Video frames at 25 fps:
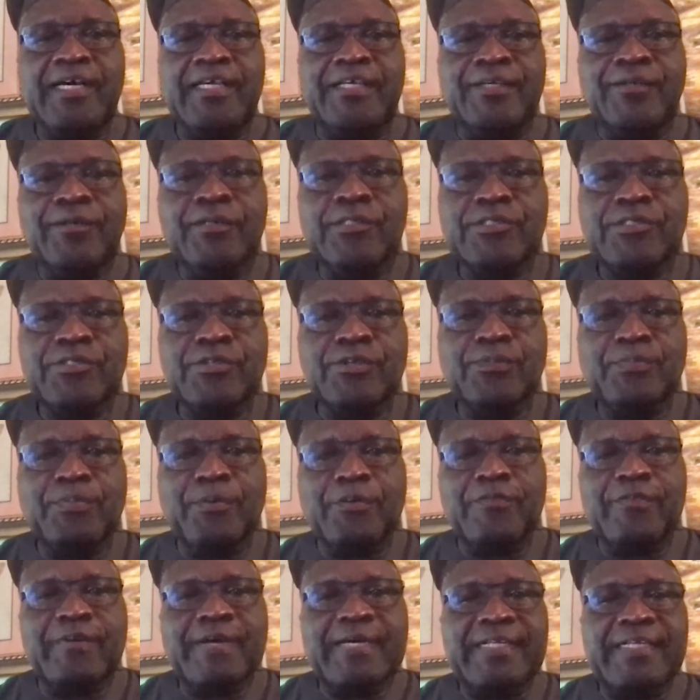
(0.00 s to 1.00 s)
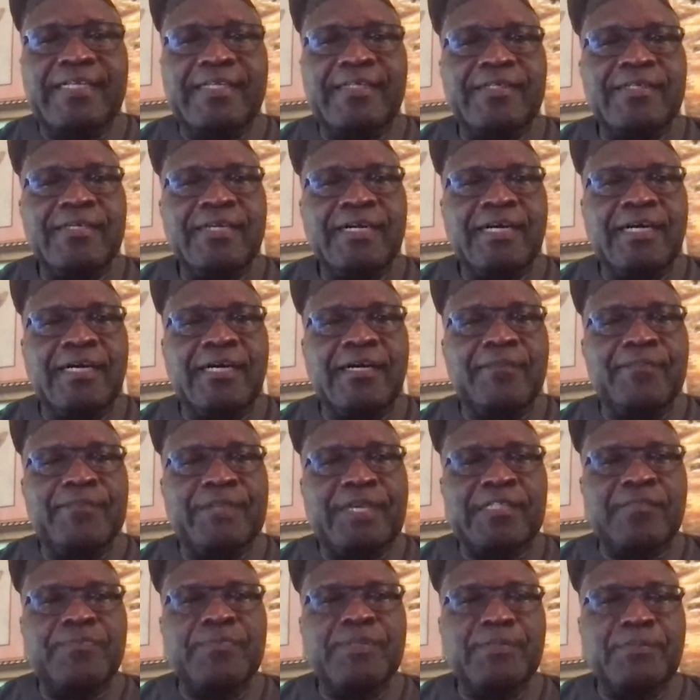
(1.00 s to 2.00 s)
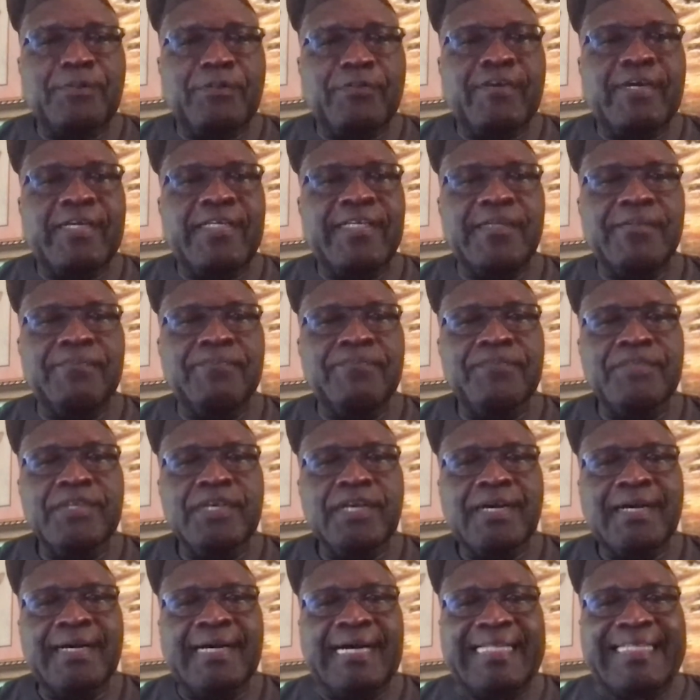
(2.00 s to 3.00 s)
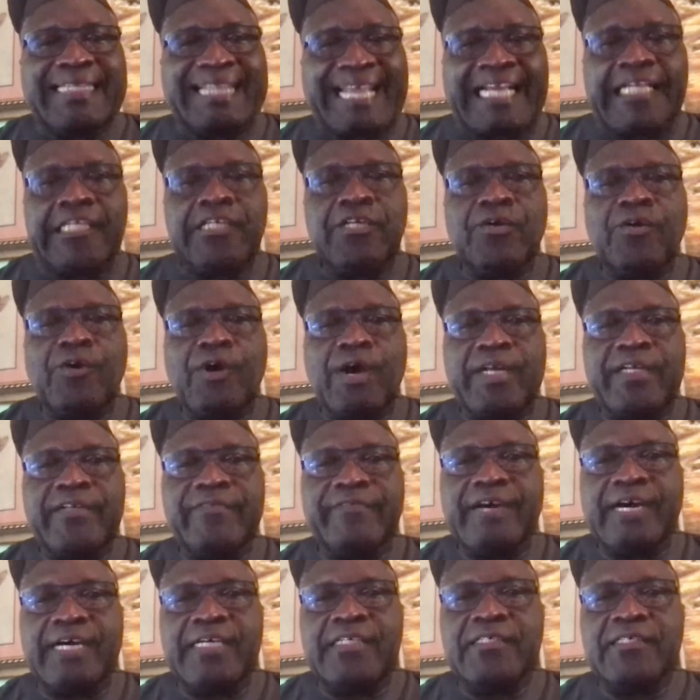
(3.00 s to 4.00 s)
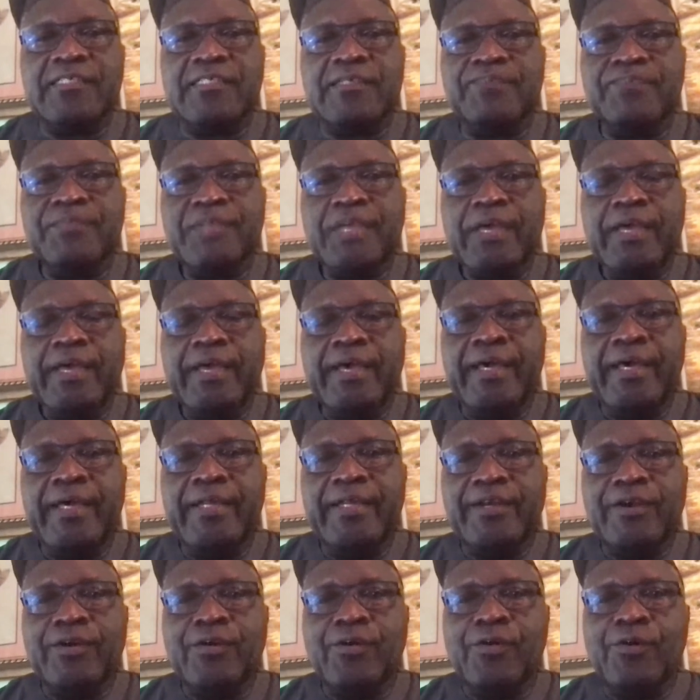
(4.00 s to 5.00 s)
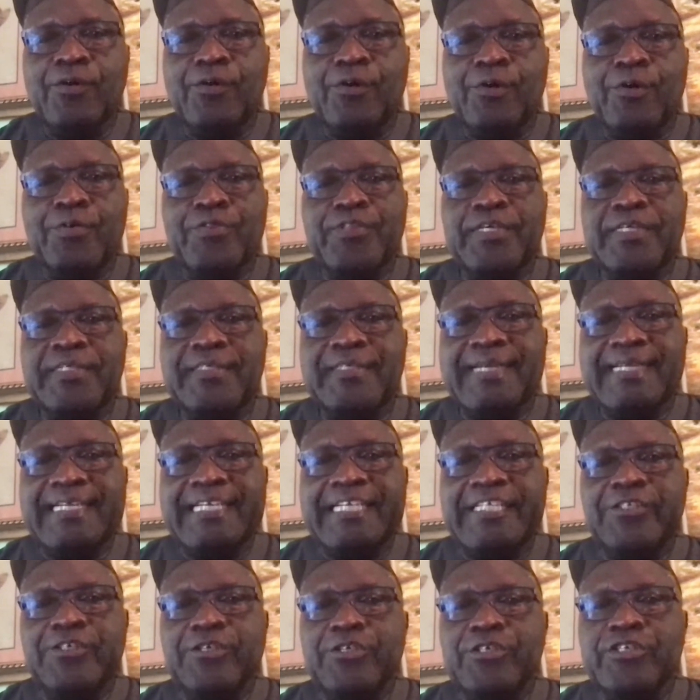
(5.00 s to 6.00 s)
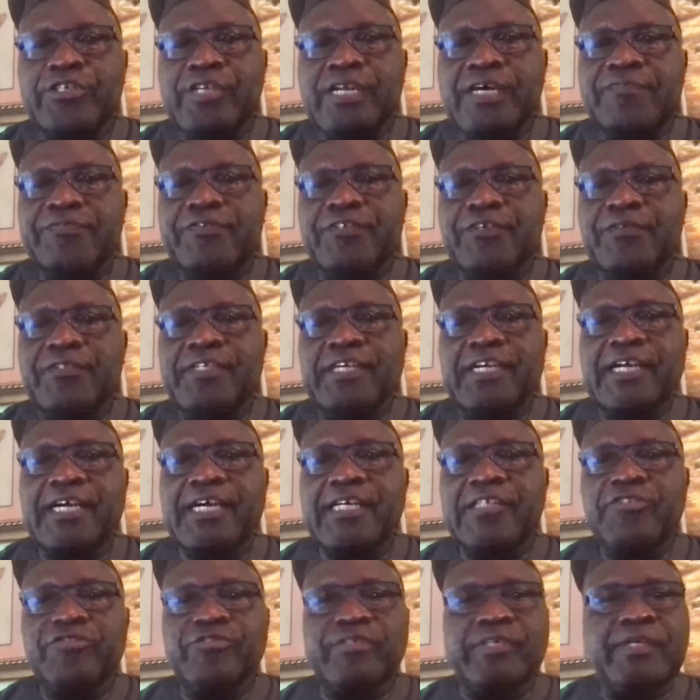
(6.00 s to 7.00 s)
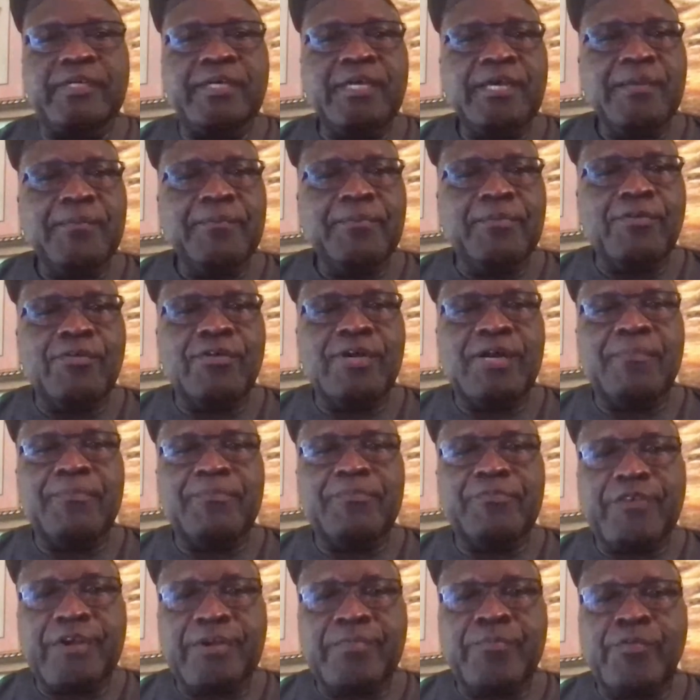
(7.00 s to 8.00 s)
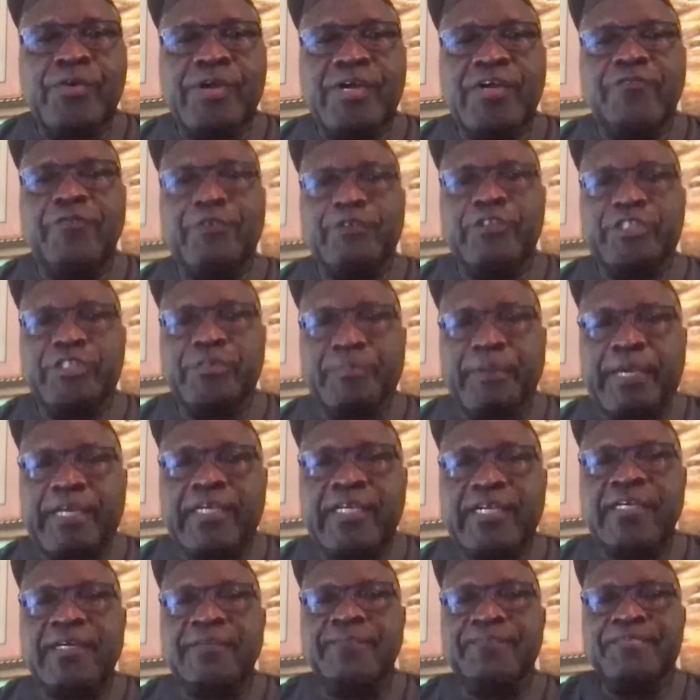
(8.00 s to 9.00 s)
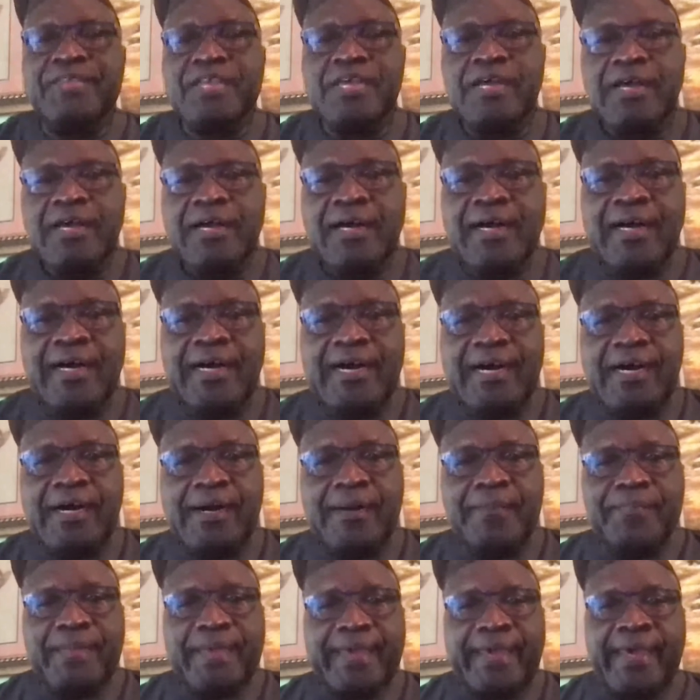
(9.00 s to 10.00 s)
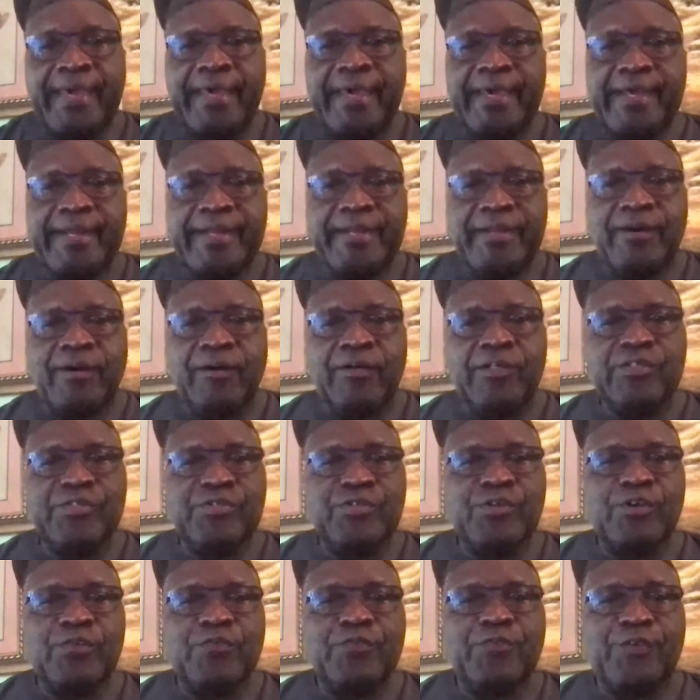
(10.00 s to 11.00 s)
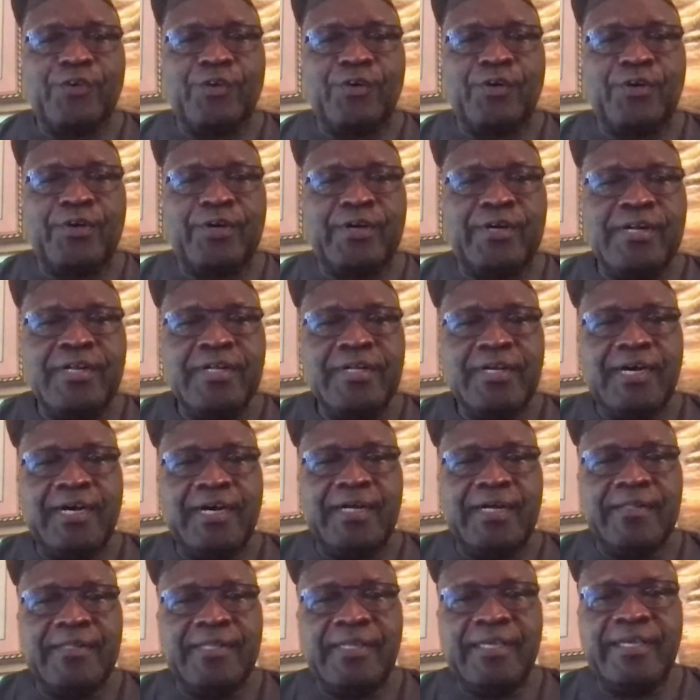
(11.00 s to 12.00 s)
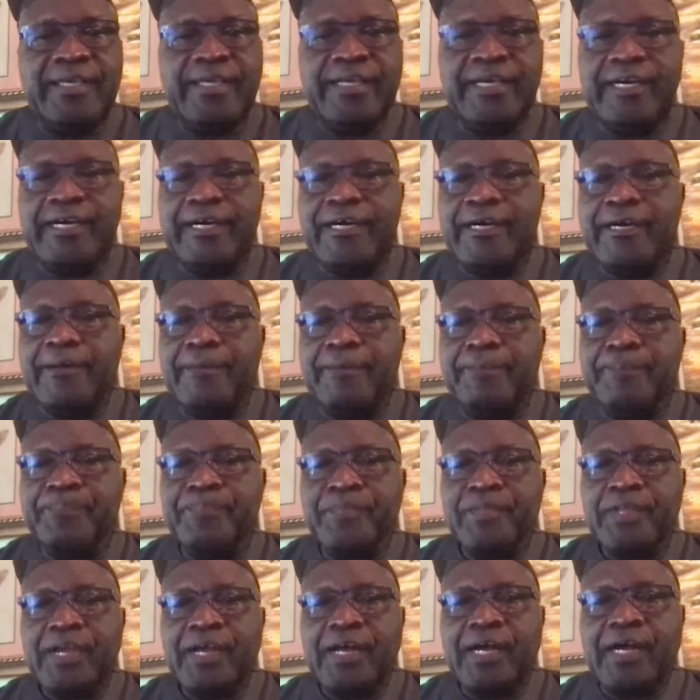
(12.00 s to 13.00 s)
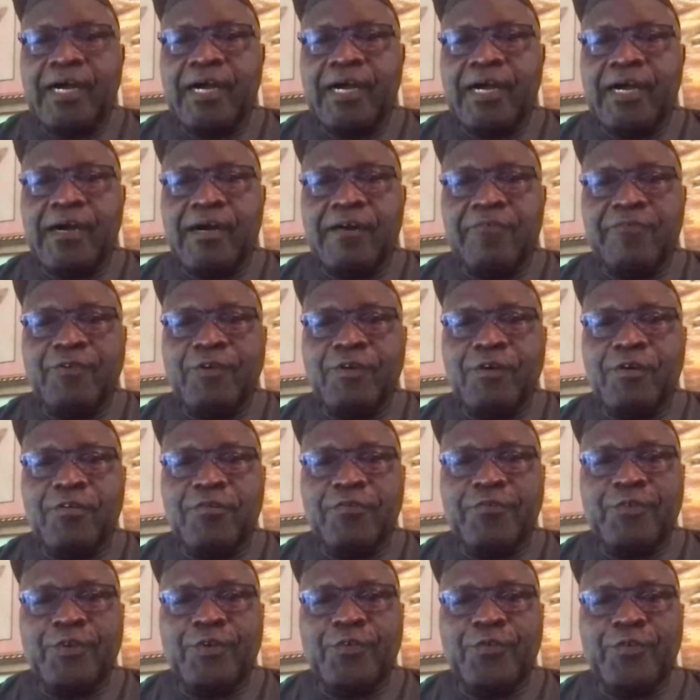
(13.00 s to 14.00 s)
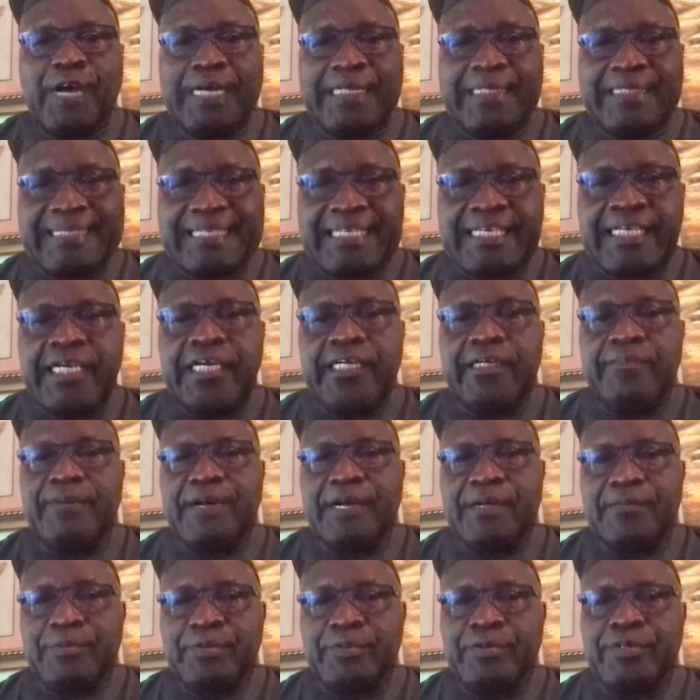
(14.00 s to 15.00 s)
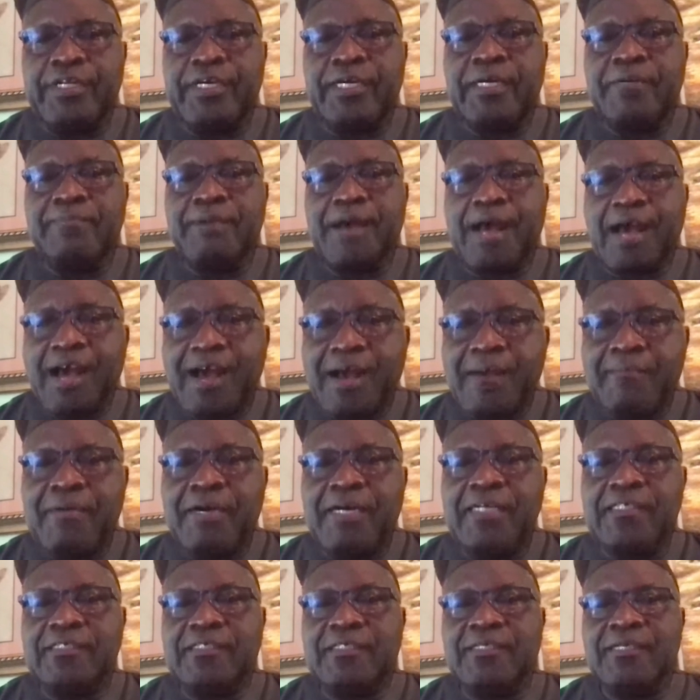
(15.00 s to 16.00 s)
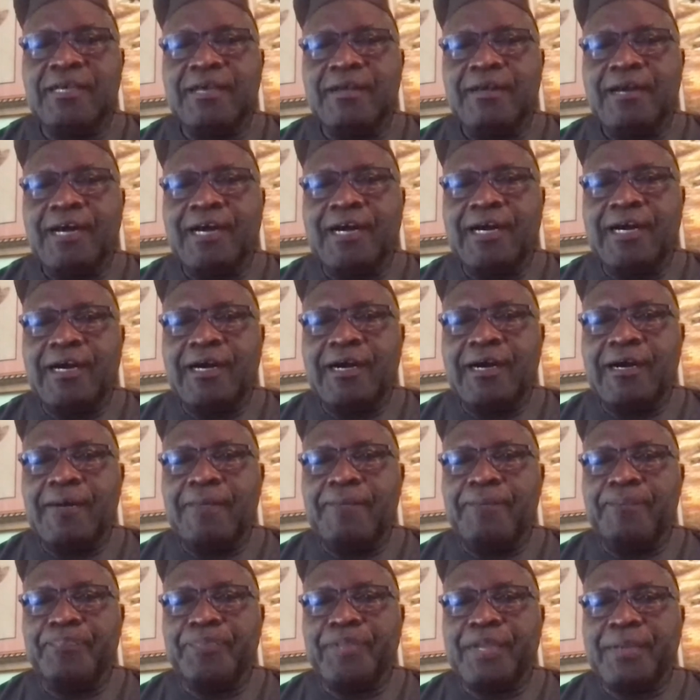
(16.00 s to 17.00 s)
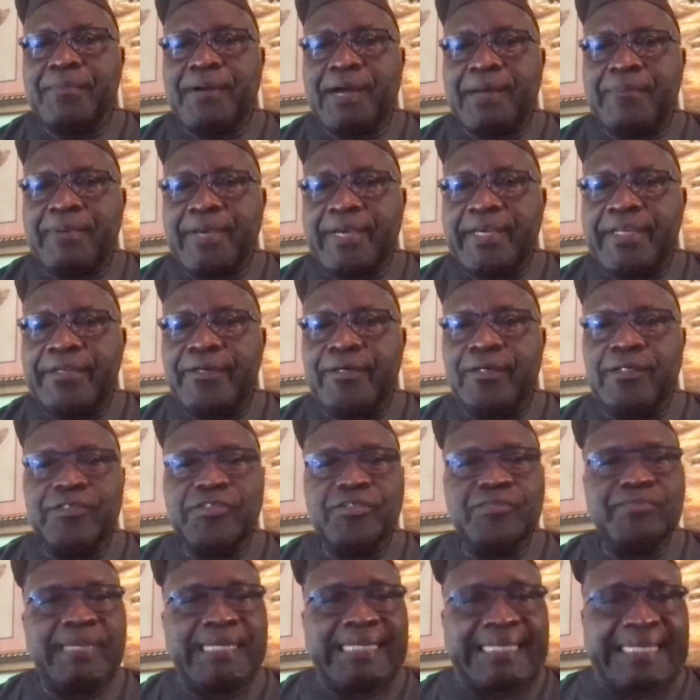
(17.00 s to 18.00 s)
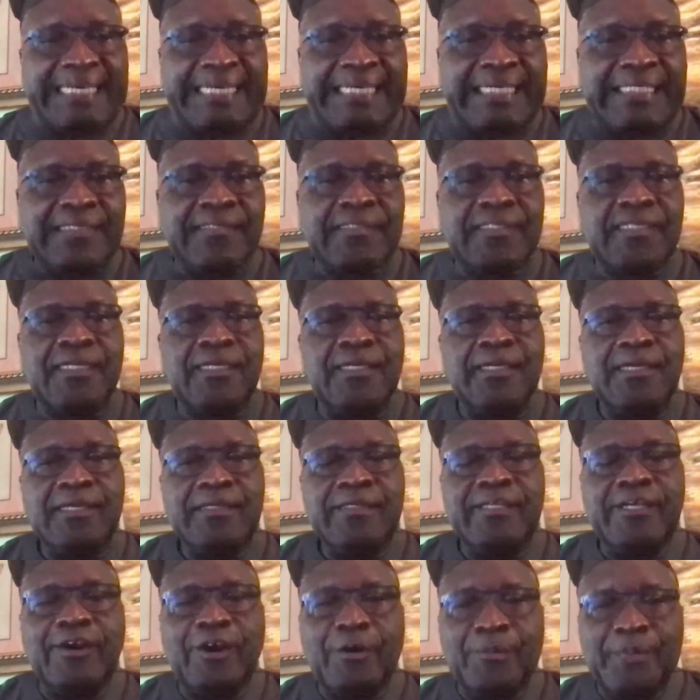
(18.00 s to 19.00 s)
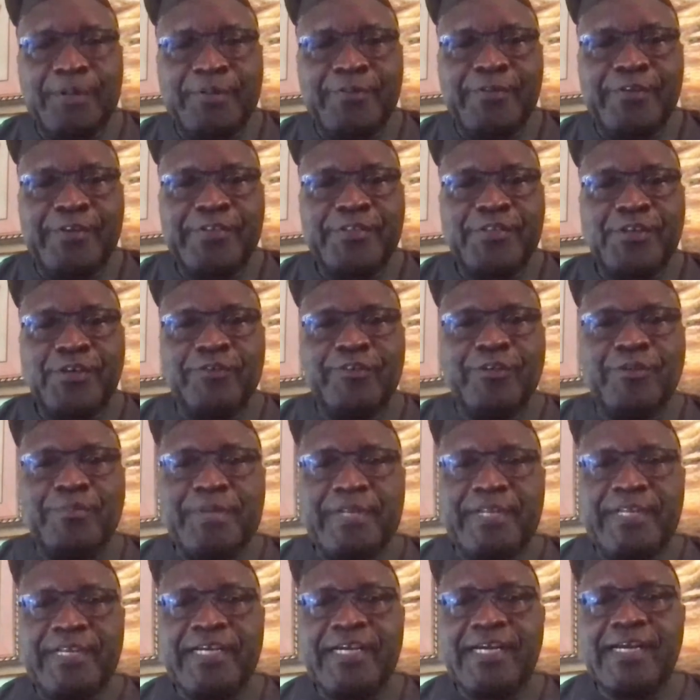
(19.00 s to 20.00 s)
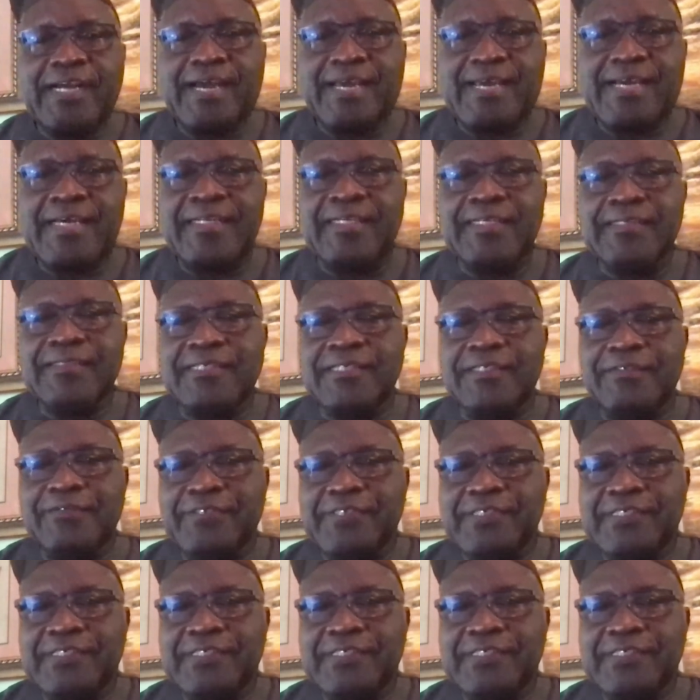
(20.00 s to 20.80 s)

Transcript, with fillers: he also provided, um, has been providing technical advice and co-authored the initial draft of the country program framework for Jamaica um, and also for the um, uh, for, for Antigua and Barbuda, Bahamas, um, Barbados, Belize, the Commonwealth of Dominica, Guyana, St.